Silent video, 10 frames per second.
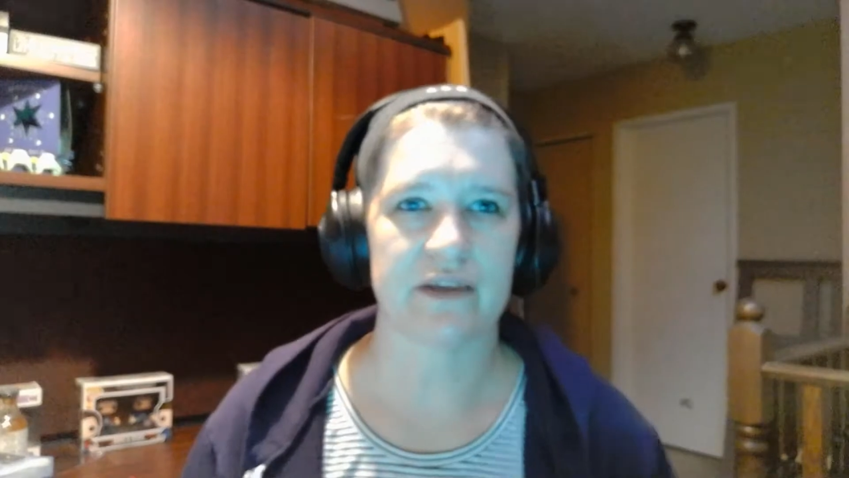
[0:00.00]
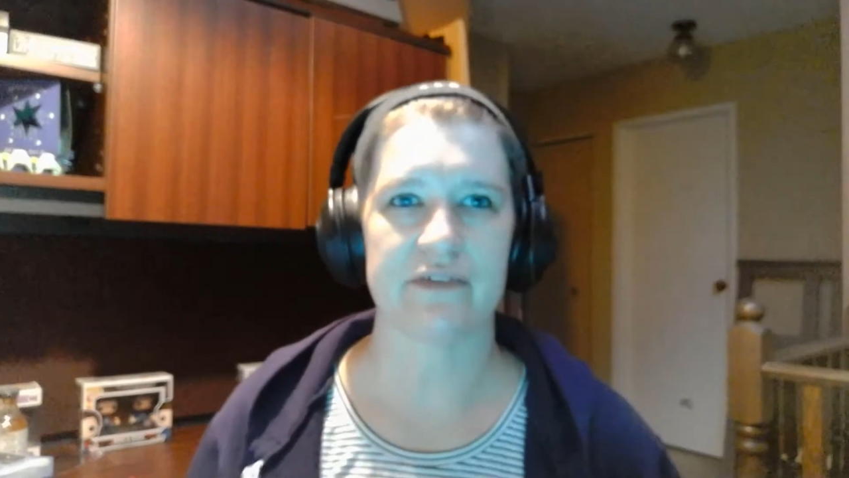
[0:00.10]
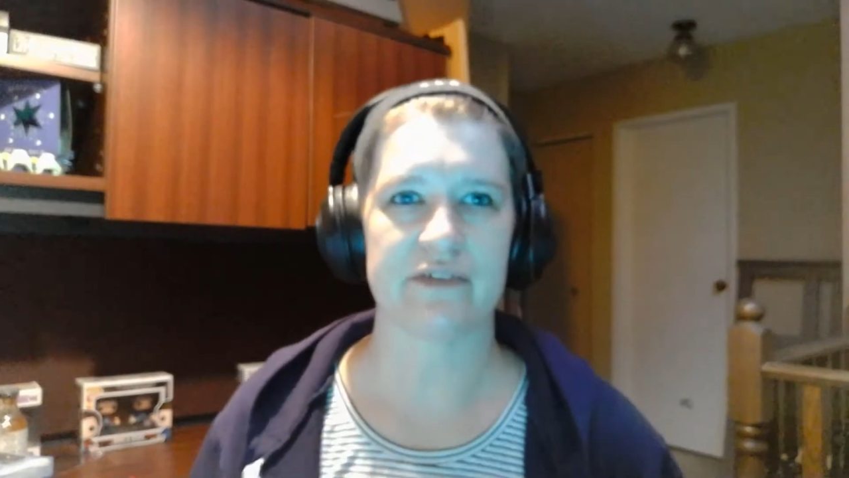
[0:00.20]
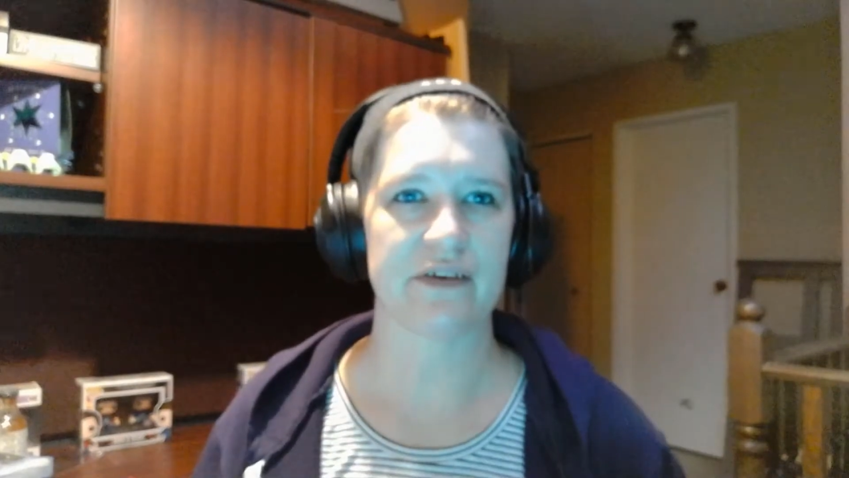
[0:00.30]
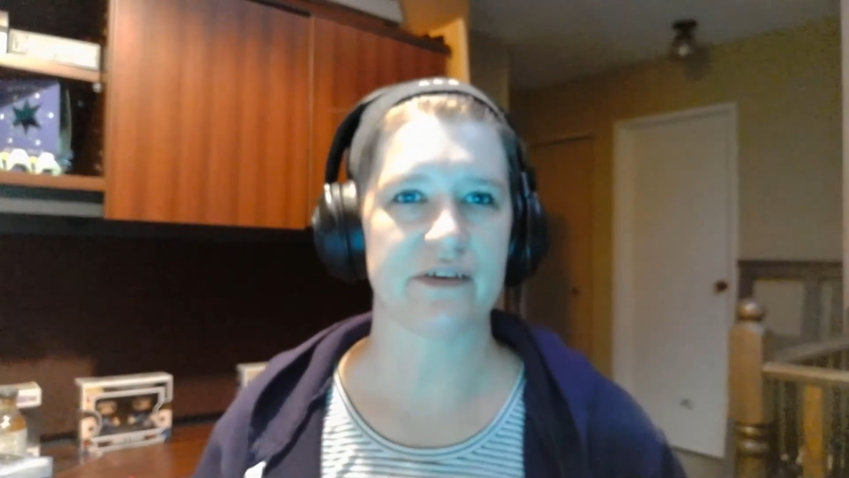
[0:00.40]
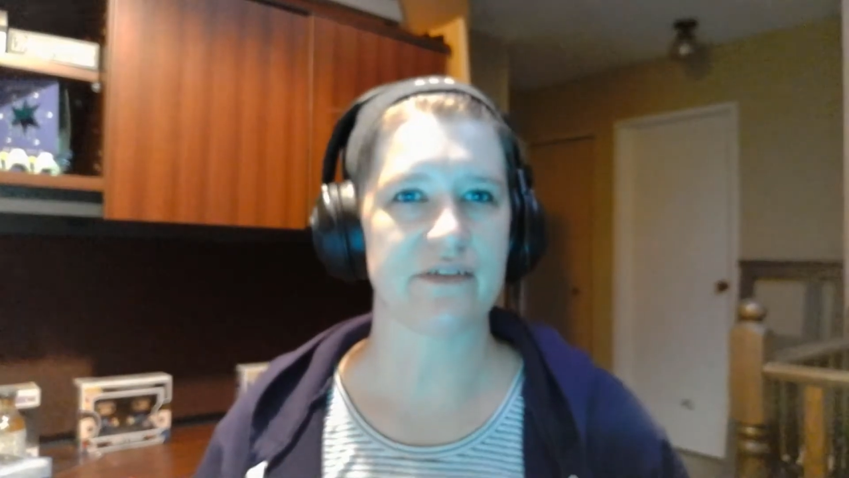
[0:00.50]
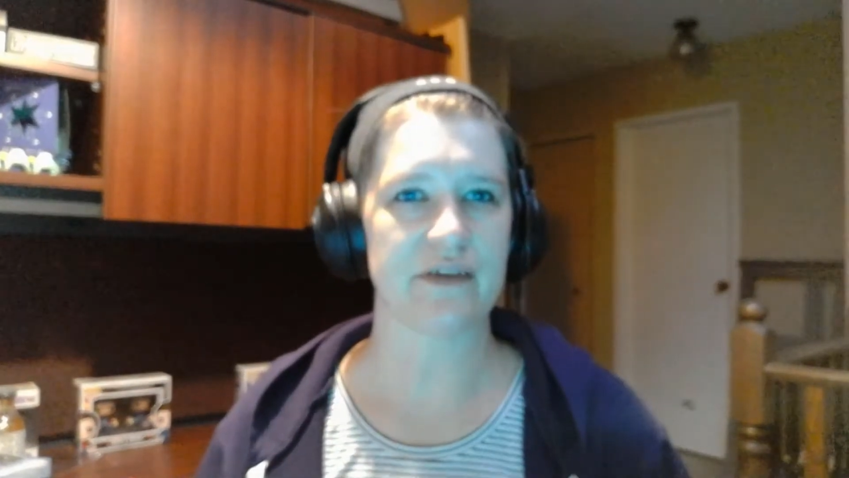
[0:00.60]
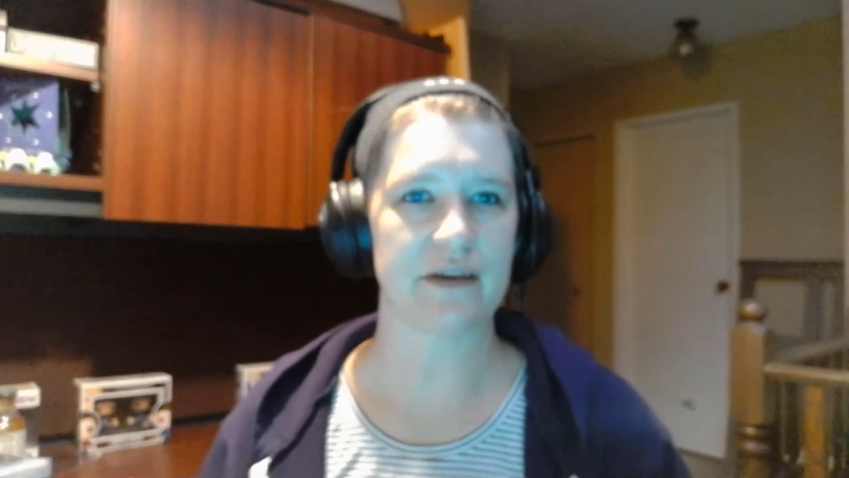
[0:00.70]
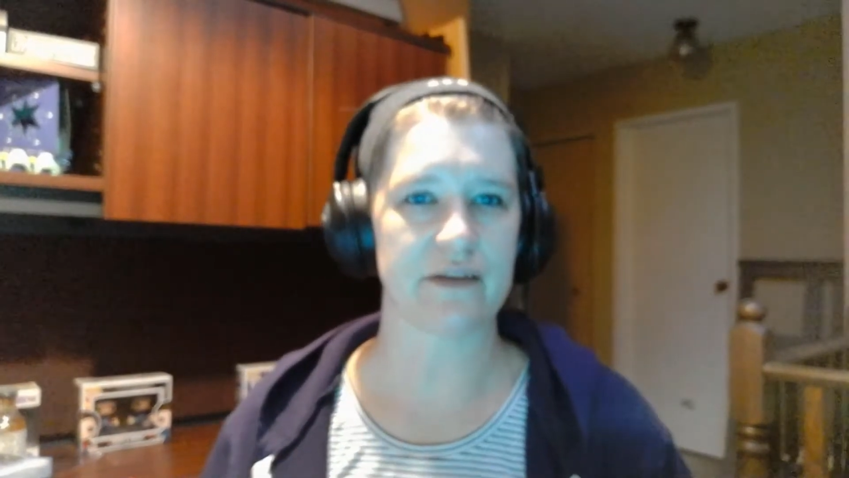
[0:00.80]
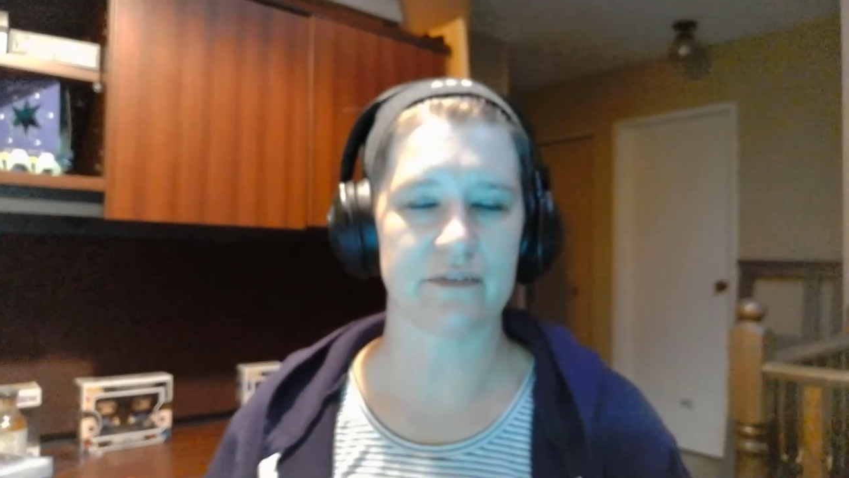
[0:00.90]

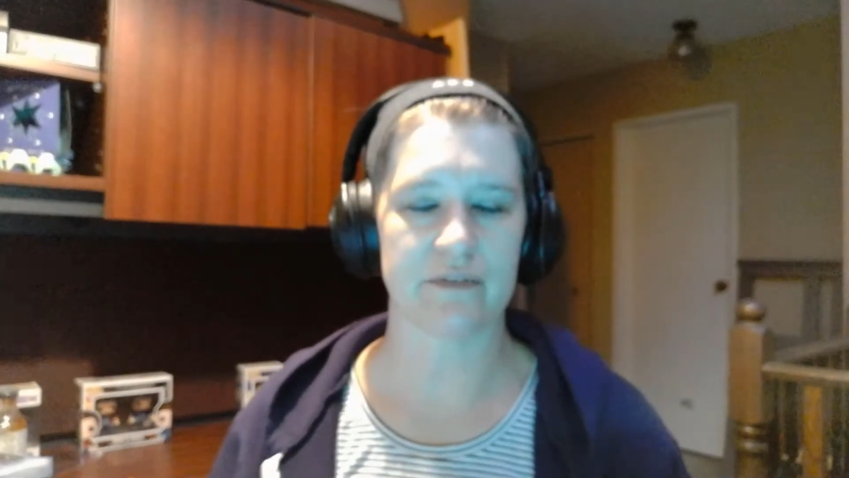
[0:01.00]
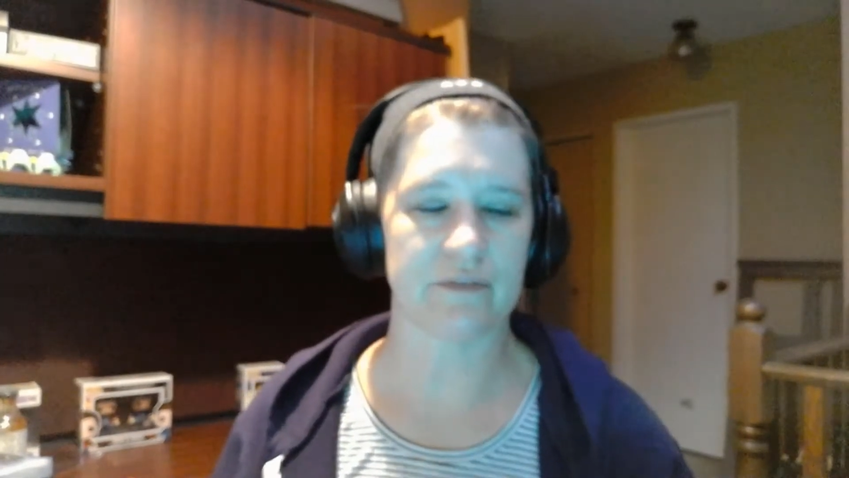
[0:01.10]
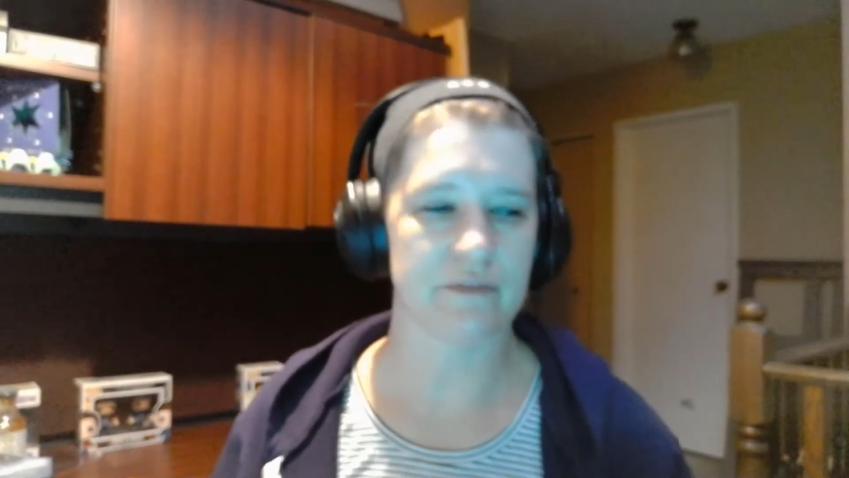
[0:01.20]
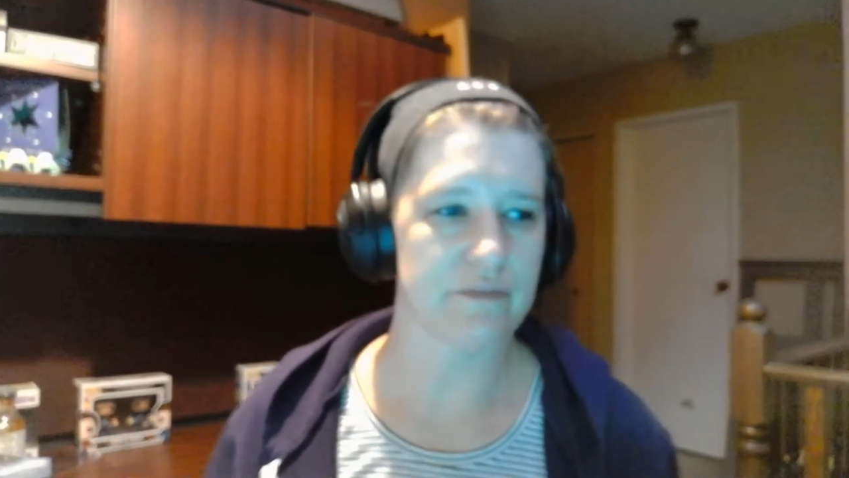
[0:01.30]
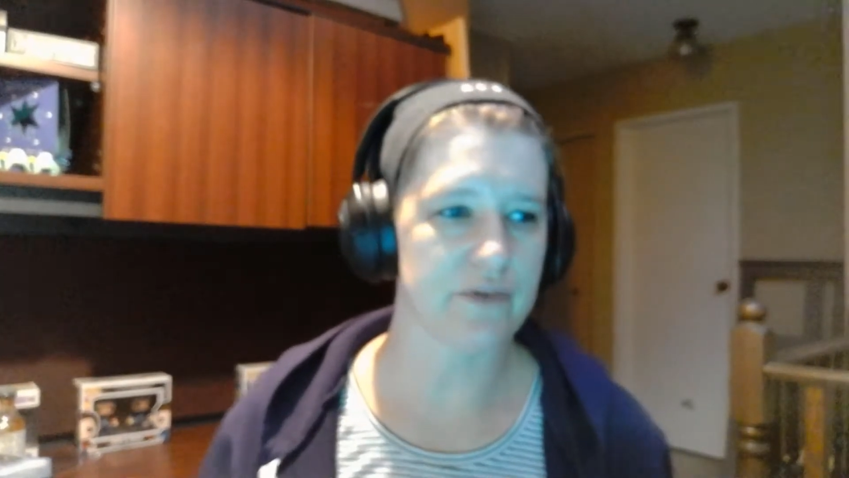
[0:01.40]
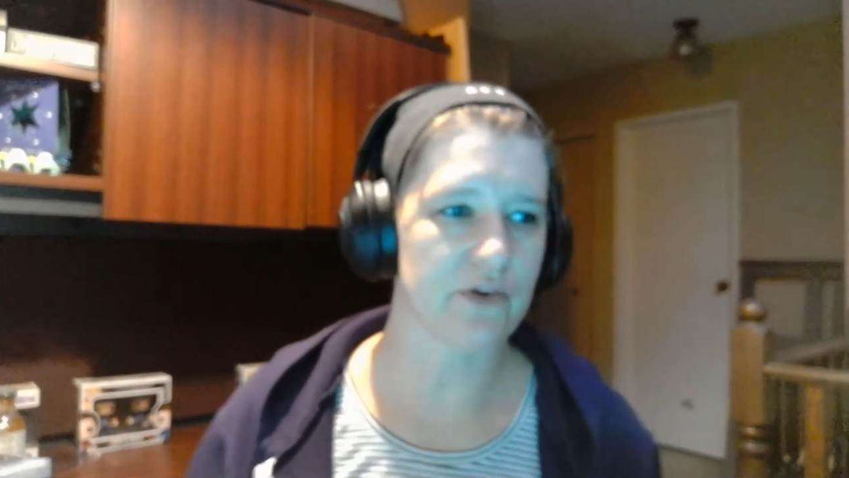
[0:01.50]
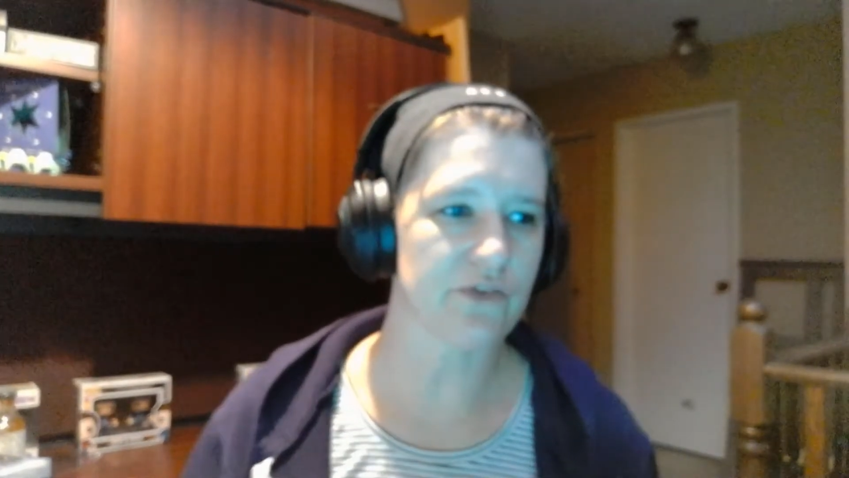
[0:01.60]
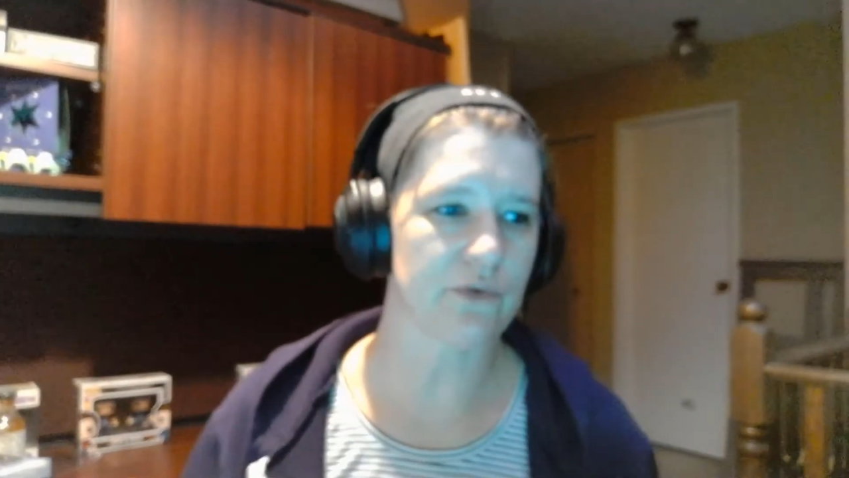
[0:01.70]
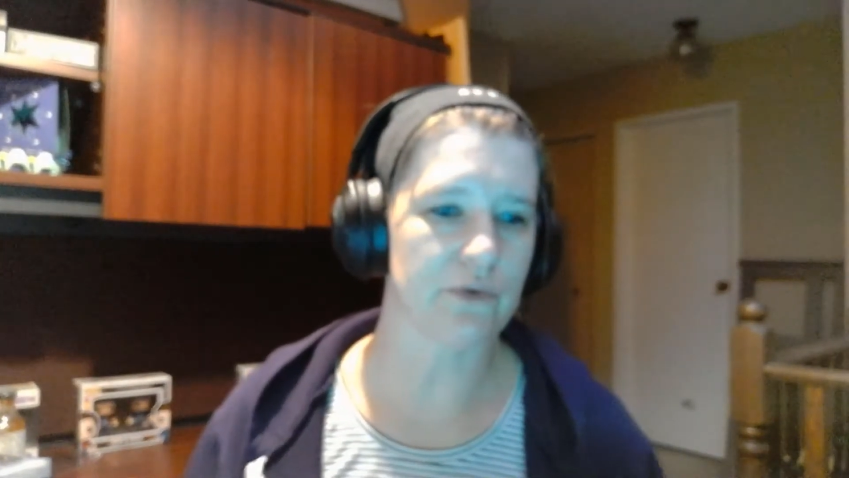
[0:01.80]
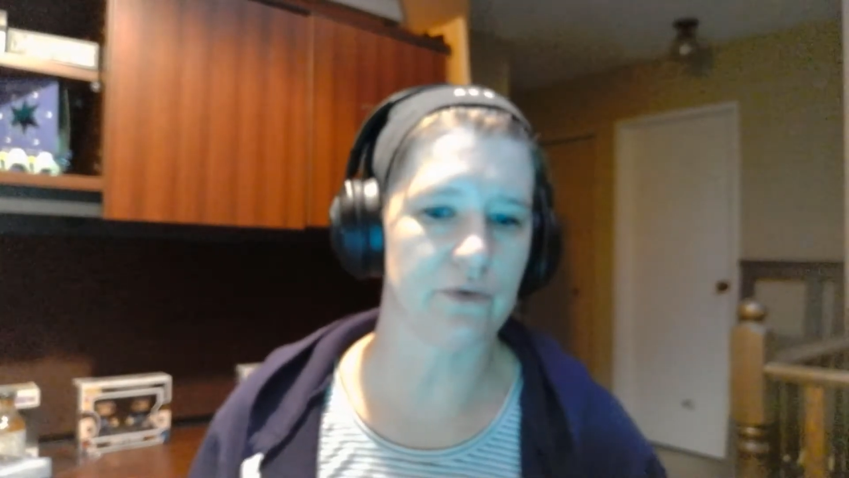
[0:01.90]
16 years
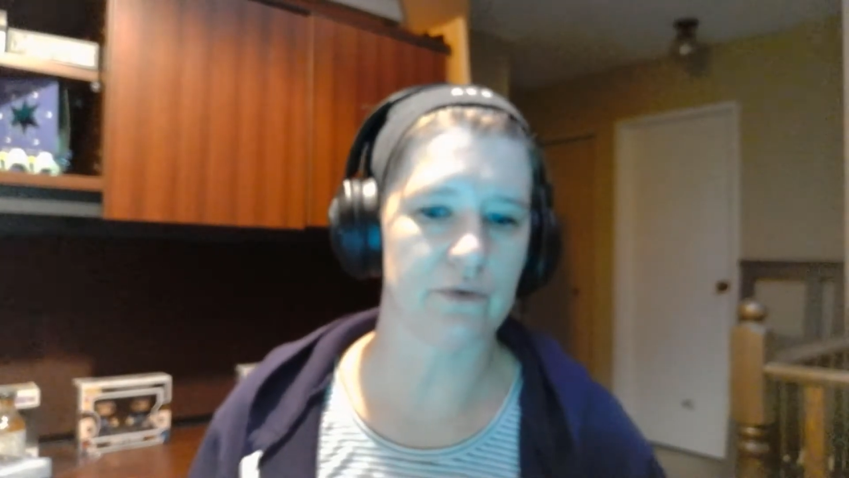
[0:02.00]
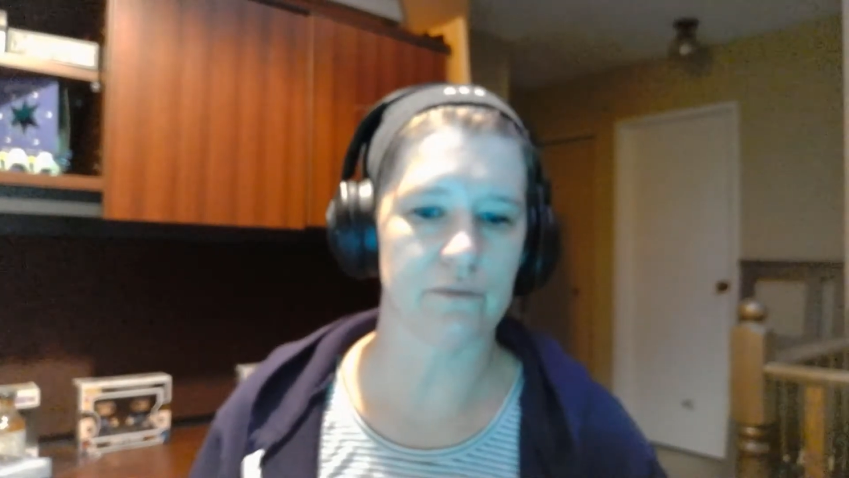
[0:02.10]
old